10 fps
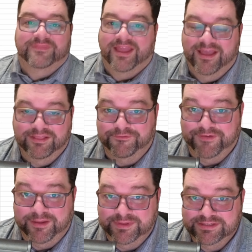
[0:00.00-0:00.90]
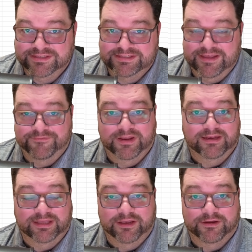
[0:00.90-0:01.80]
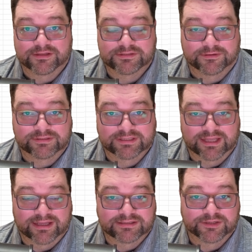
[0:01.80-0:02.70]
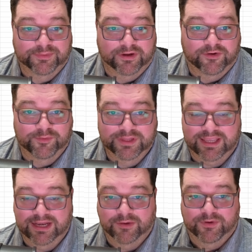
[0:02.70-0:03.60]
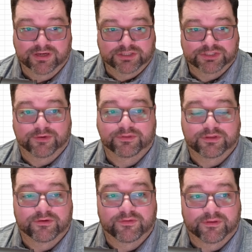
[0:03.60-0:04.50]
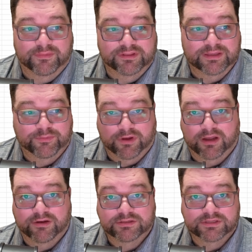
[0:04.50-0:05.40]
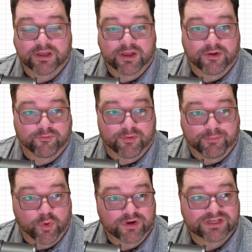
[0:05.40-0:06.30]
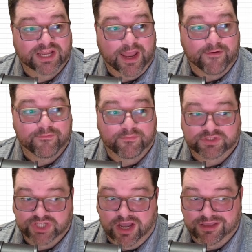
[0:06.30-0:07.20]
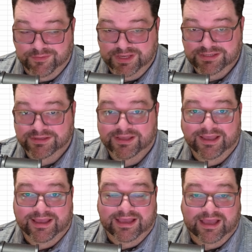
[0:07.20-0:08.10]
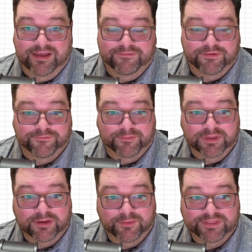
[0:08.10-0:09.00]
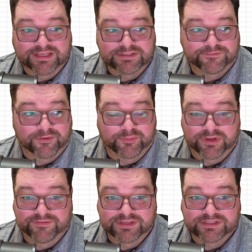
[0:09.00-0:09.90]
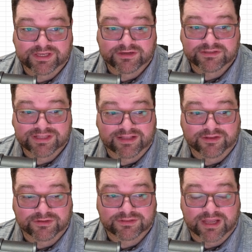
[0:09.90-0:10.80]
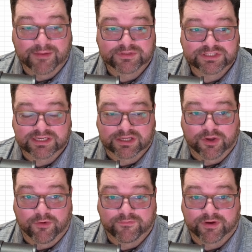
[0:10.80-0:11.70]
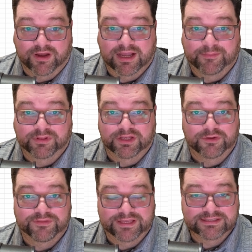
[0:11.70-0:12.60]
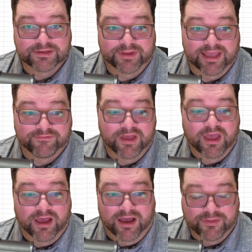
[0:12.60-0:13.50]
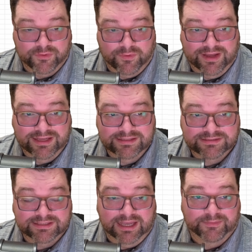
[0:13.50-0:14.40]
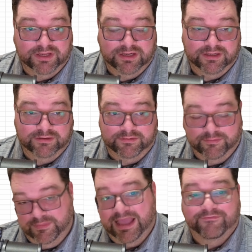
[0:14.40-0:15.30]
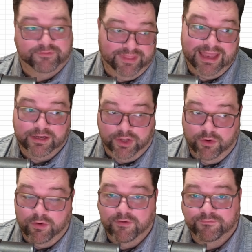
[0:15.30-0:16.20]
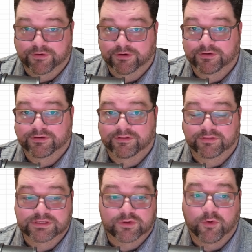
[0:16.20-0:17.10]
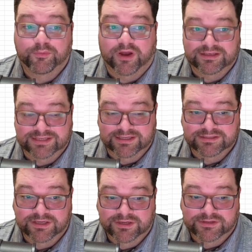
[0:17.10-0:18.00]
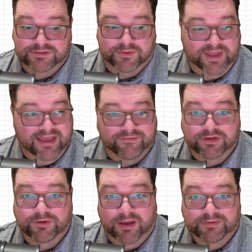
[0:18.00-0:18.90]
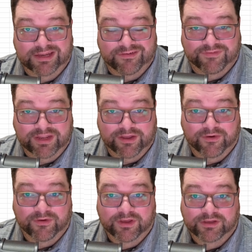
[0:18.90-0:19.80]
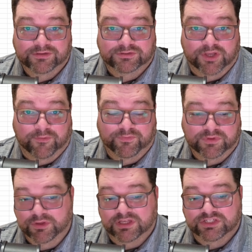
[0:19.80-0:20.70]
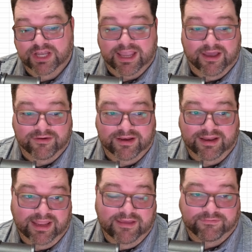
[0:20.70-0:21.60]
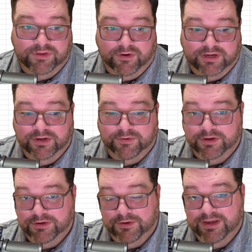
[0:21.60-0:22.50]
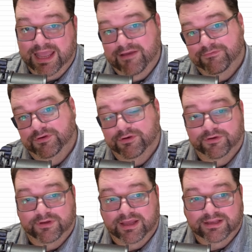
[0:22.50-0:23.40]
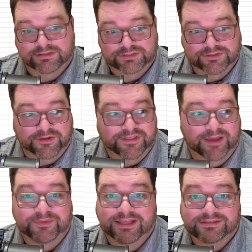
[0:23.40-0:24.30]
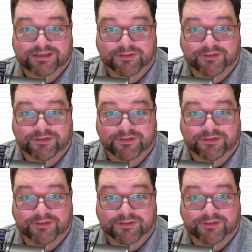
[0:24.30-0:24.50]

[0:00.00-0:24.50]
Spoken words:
Hello, families. Stefan Ainley here, consultant at Deer Park Homelink, and I wanted to share with you the monthly progress report document. If you're familiar with this from previous years, then I'm just going to go over a couple of new things that we have. Otherwise, I'm going to, after that, go over this whole process so that we have a new updated video. So you can check out if you already know what you're doing after I show you the updates.